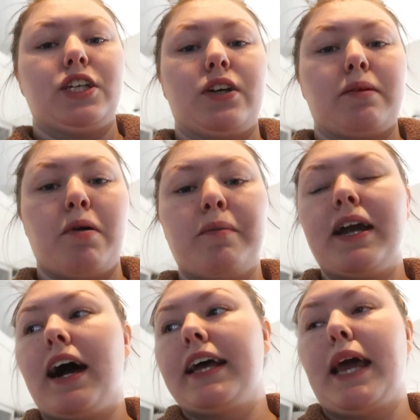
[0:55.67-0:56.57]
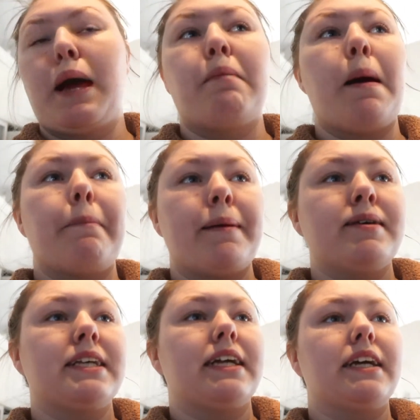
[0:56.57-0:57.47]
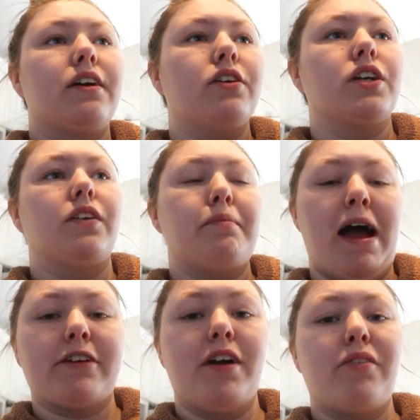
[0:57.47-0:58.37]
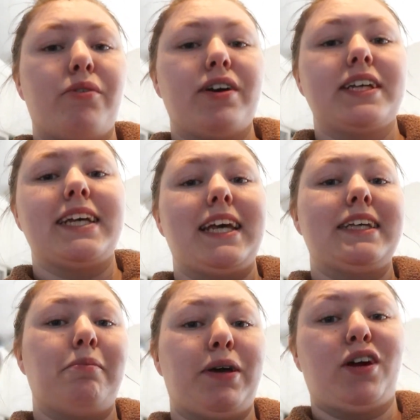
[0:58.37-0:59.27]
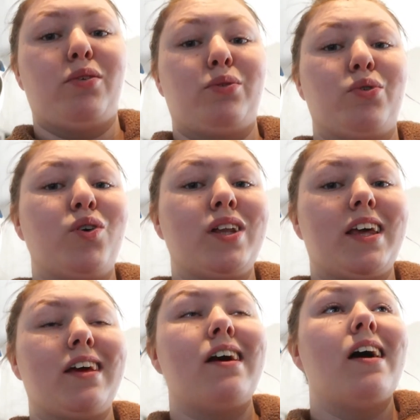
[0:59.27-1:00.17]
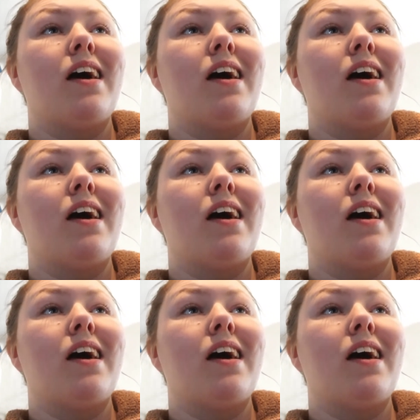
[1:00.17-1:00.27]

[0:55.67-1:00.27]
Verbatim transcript: So at the moment I am babysitting. Also the background noise is Bingo and Rolly.